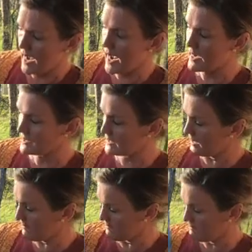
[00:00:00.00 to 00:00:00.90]
Ask
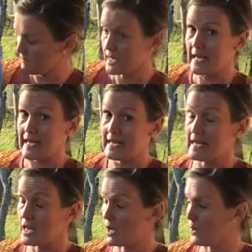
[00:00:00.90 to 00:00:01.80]
him,
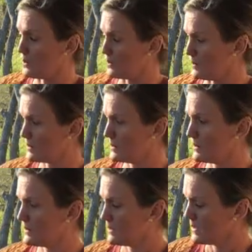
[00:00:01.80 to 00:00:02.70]
he knows.
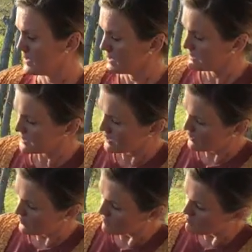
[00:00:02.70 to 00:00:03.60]
Take a
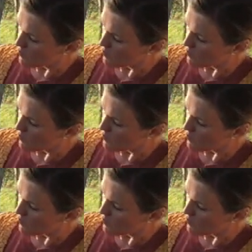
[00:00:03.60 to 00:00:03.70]
look at the